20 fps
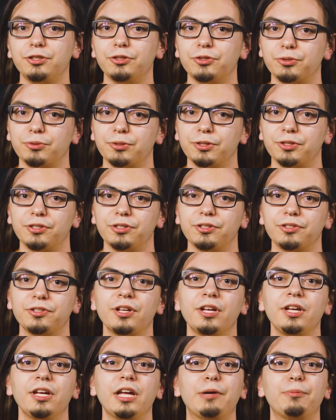two
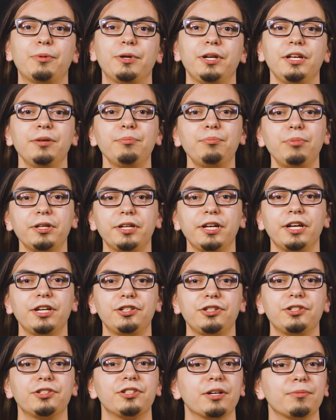sources and what
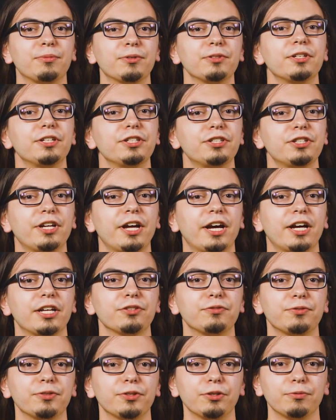implications that relation
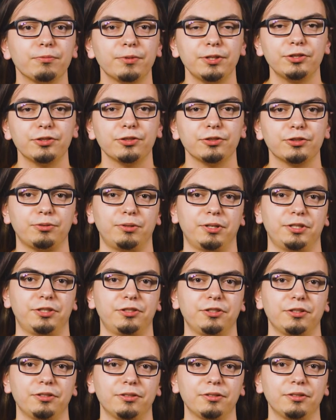has for your research
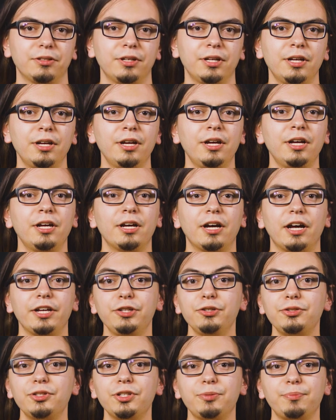question. I
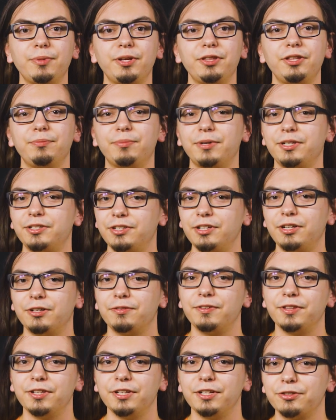use this method
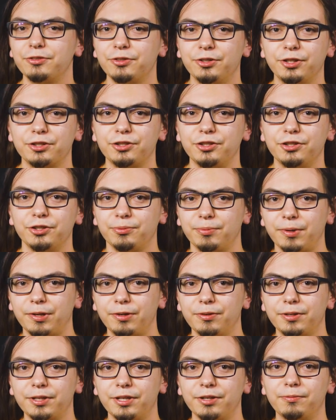myself in the Introduction to
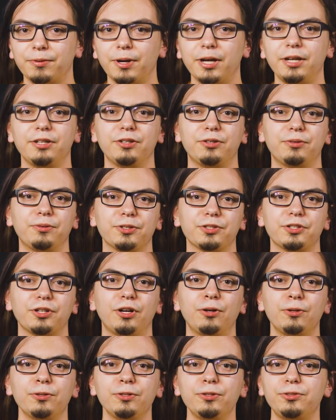Rhetoric and Writing course
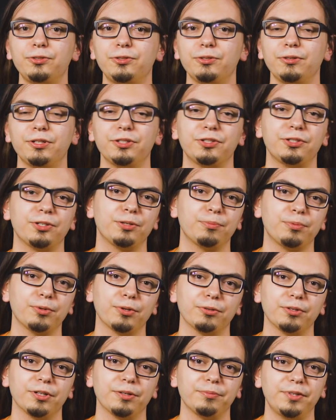all new students in our
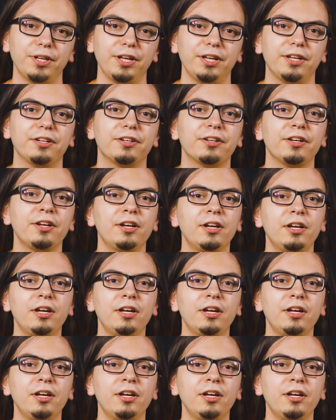program take.